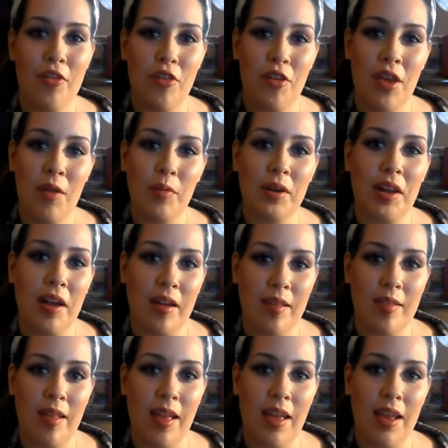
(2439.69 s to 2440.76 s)
So you get
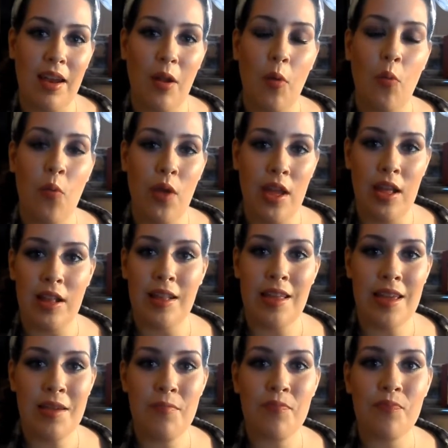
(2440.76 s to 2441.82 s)
Rituxan
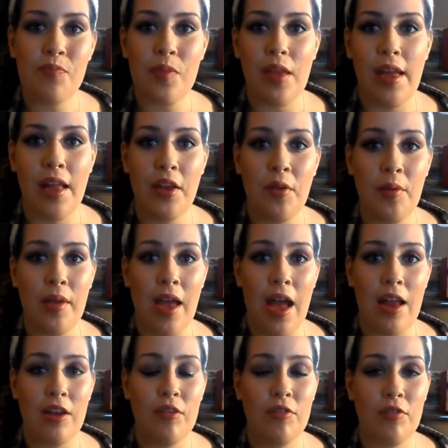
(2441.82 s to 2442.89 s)
weekly, and you
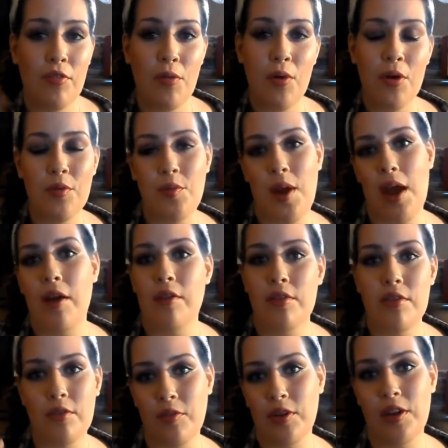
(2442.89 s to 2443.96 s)
get 4
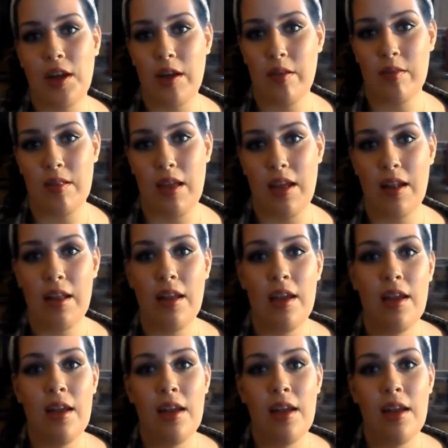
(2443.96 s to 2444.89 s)
rounds of Rituxan.